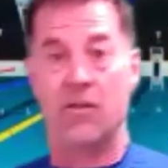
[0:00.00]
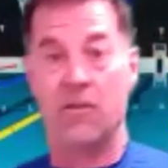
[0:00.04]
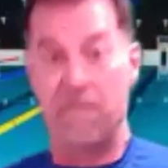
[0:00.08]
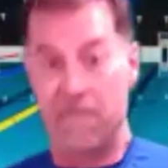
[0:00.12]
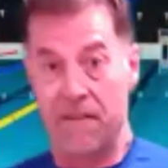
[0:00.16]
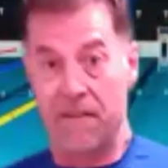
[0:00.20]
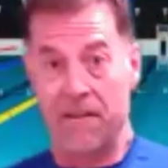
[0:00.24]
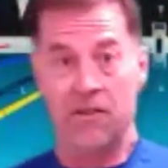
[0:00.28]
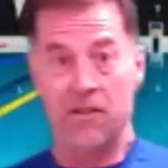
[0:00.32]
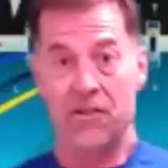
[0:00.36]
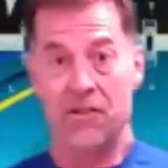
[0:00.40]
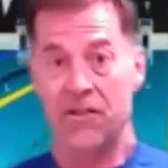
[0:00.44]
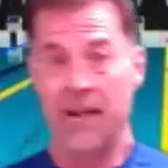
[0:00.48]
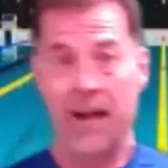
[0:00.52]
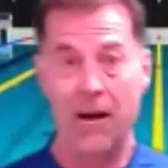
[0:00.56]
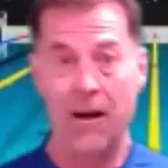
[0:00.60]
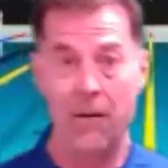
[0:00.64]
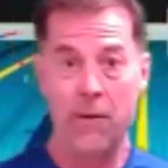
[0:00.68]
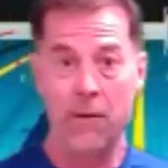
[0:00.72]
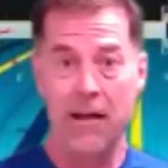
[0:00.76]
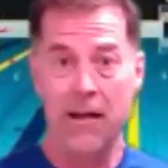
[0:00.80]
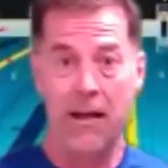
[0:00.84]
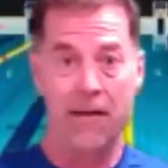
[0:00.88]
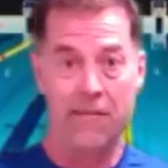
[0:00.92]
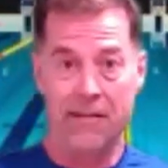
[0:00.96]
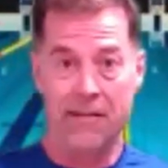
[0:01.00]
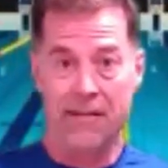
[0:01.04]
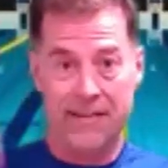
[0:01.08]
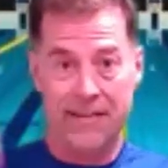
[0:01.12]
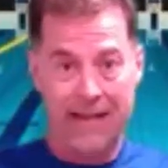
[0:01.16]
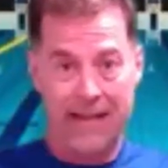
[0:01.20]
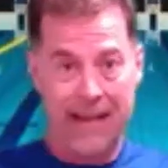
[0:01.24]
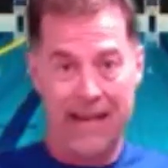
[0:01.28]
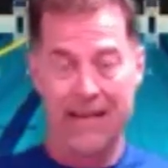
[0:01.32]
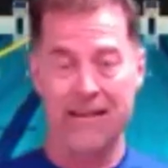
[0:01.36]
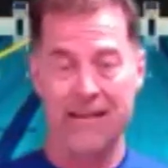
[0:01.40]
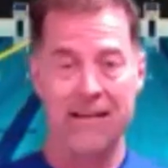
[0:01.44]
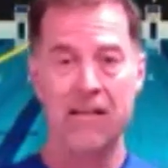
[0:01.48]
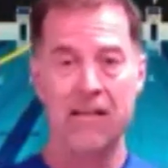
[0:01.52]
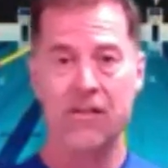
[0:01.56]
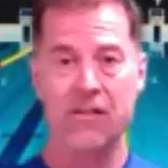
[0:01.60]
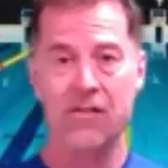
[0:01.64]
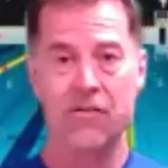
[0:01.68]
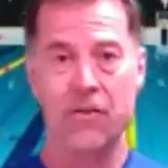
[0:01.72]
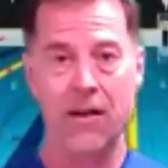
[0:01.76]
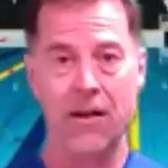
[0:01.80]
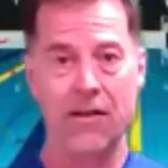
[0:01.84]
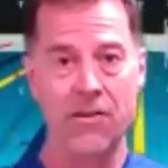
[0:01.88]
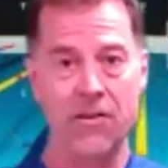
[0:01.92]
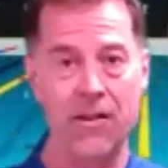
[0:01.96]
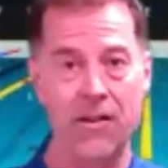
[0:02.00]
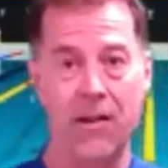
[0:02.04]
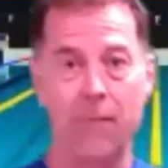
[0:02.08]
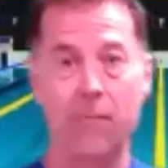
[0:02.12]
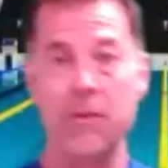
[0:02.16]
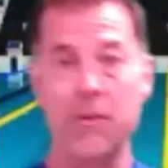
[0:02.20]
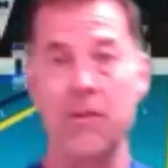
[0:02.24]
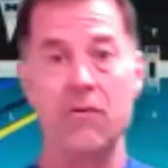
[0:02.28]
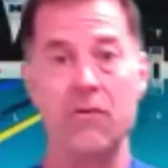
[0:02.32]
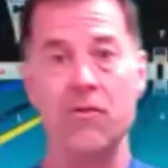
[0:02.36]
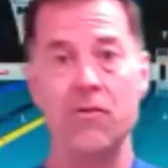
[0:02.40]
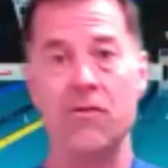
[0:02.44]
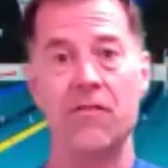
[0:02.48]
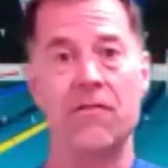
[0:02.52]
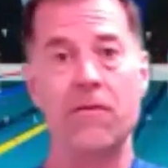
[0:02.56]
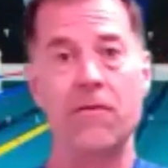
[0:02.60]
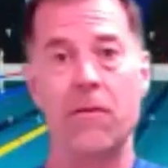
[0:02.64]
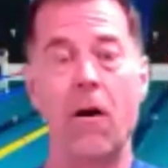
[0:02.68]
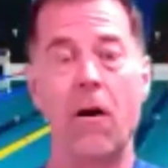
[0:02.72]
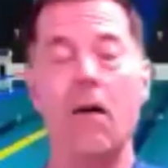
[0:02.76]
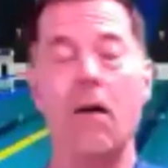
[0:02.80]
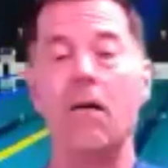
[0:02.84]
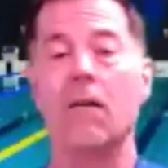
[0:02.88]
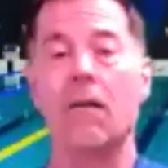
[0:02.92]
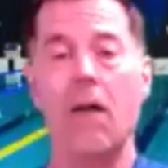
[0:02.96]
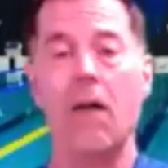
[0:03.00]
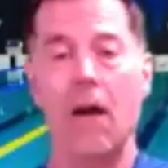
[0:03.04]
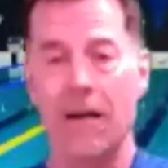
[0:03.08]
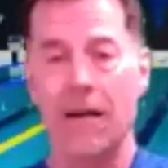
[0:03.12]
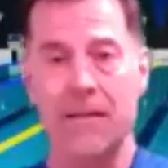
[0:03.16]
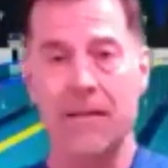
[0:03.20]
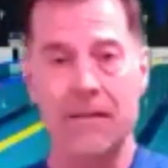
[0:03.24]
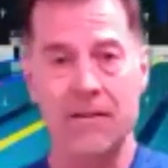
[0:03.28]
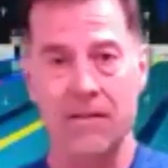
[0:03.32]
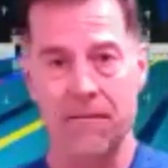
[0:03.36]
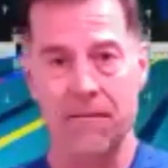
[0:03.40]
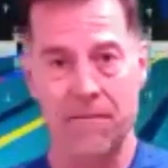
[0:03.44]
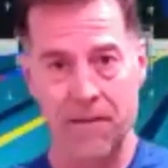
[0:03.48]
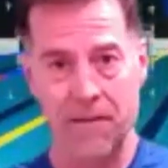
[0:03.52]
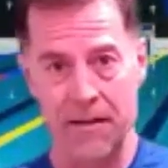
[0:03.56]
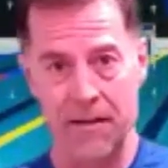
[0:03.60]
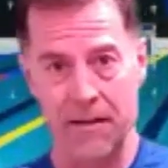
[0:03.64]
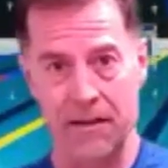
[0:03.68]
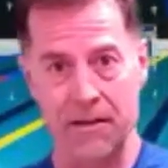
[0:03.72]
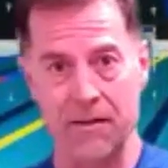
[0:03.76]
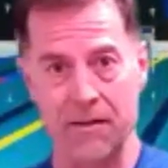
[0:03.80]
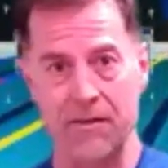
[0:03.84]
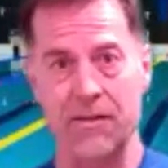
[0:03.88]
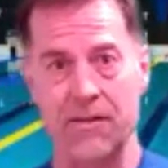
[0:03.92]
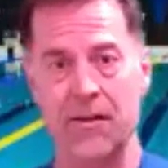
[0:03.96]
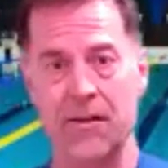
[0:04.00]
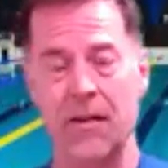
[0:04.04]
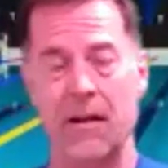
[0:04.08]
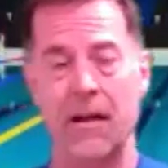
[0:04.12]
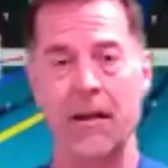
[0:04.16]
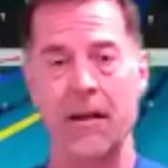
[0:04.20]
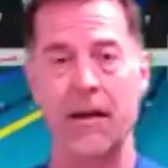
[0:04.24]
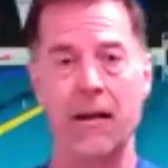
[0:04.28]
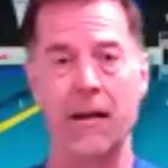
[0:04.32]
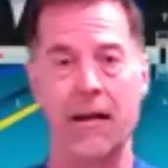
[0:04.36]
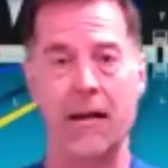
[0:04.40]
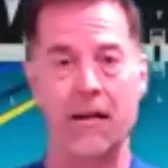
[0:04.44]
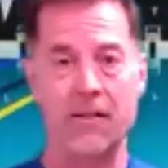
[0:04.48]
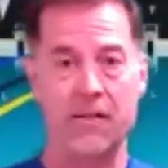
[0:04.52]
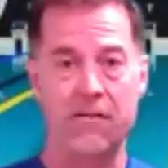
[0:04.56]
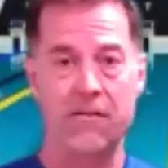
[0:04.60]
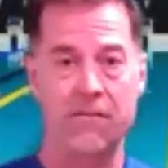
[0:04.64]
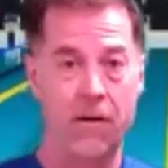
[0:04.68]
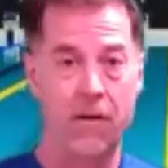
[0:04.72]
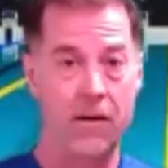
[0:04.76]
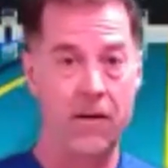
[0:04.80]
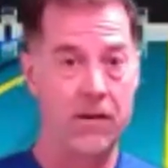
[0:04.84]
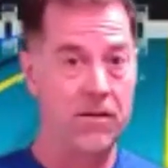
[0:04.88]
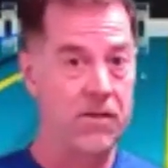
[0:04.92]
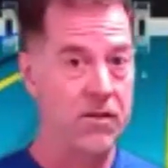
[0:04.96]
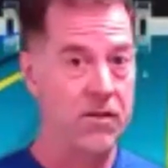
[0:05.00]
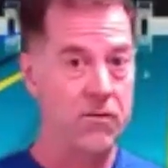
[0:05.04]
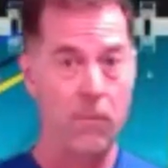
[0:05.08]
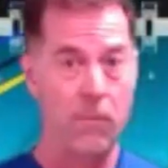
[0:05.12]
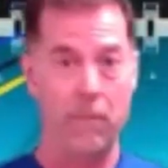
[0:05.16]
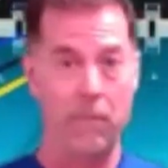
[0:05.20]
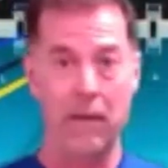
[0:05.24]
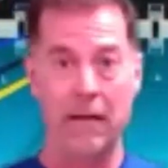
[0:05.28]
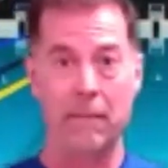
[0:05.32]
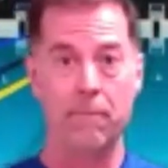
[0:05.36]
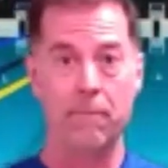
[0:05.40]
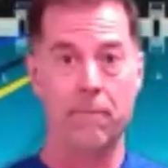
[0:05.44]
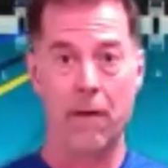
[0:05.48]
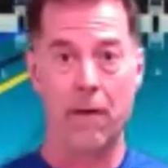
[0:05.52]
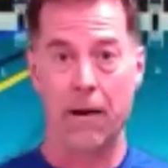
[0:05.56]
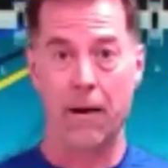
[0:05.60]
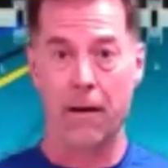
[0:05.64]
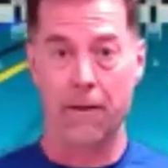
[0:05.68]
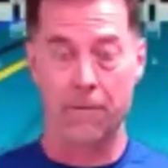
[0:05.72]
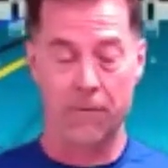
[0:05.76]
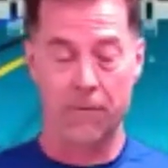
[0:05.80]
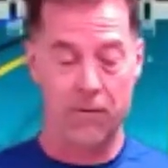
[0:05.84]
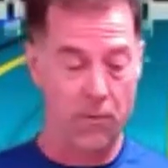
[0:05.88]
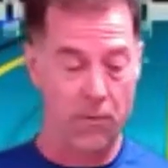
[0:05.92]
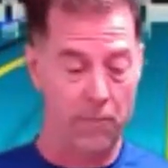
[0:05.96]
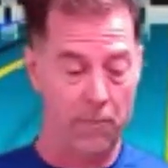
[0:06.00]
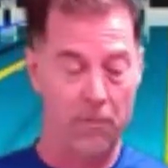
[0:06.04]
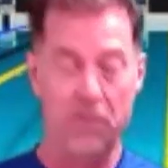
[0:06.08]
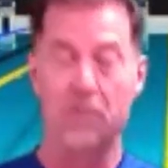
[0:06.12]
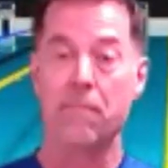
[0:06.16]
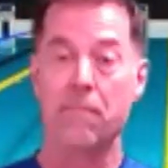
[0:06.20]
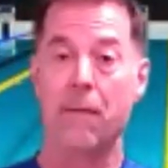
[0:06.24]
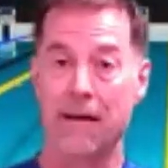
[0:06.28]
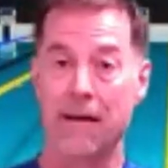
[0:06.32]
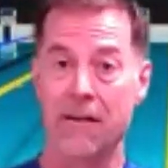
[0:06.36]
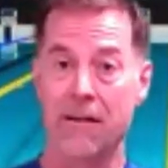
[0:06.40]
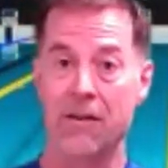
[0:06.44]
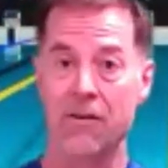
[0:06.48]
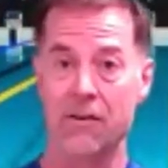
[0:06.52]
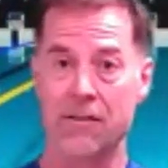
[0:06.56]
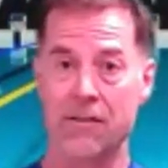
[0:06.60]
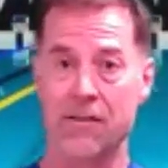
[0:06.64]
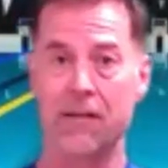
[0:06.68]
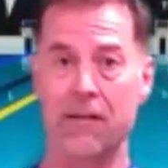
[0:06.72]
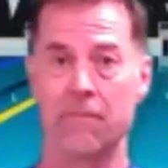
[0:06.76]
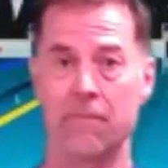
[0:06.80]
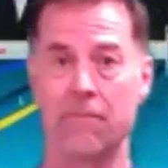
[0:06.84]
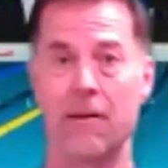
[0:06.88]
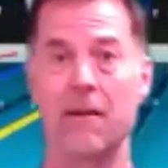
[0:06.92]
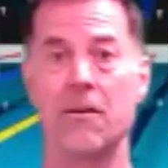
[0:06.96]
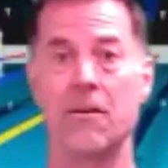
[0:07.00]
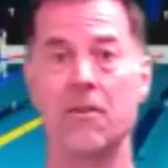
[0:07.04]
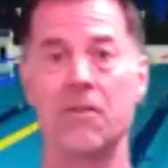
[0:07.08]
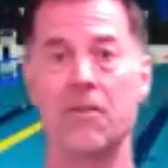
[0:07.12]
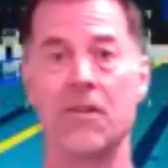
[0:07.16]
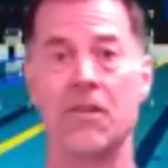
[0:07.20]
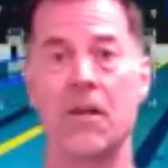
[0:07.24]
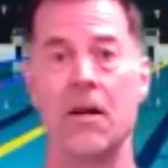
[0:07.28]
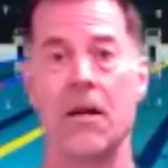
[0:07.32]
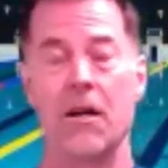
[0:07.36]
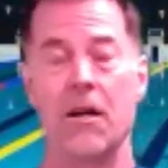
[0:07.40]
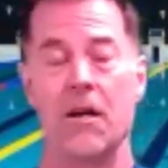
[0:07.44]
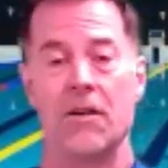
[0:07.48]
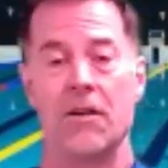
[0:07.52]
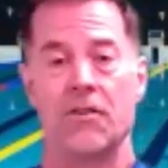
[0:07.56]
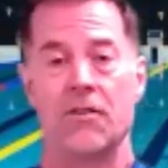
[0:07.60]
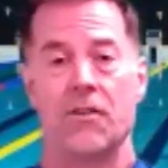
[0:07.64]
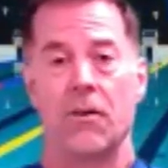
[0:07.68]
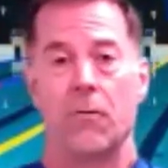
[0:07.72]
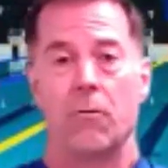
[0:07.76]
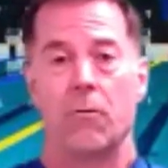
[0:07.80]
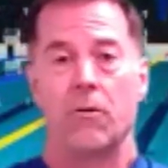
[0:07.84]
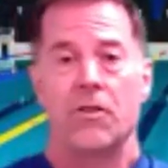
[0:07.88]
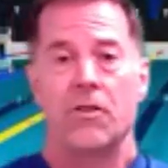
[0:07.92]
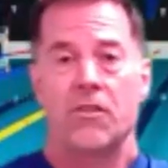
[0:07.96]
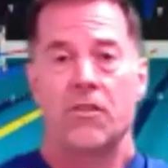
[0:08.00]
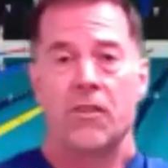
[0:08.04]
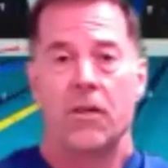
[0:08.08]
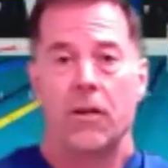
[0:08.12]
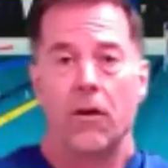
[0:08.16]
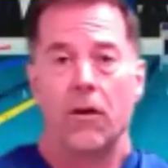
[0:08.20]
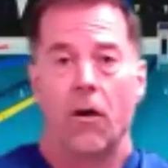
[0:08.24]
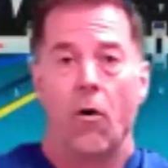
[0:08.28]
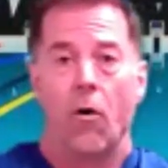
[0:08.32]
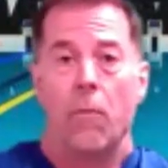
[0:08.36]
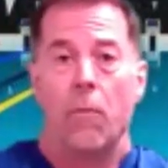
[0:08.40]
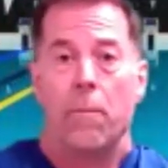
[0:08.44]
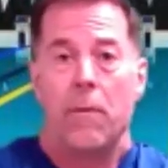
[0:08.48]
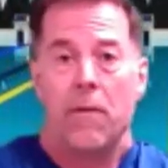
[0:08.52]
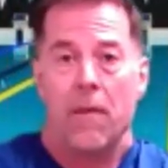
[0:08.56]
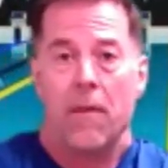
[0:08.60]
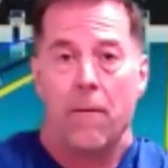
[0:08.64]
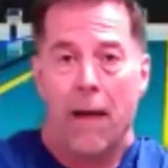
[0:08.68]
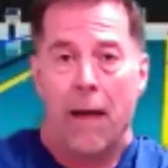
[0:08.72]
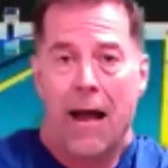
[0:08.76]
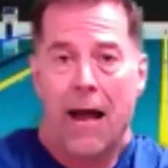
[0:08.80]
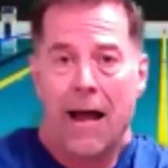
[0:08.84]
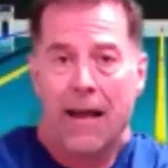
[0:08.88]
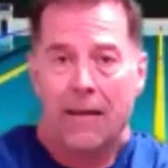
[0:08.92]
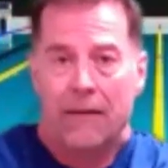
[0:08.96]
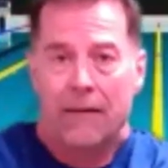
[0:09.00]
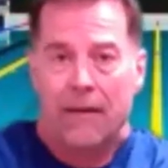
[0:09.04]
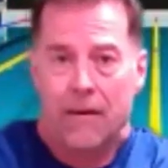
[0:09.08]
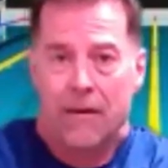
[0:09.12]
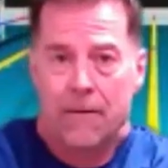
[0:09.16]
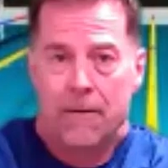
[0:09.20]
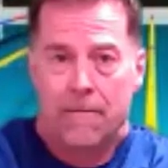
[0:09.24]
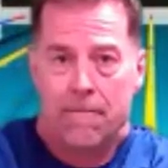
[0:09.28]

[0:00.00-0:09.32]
To finish now, we have a standing stretch that we use for all kinds of things as far as swimming, swimmers, bikers, and runners. So we're just going to open the back.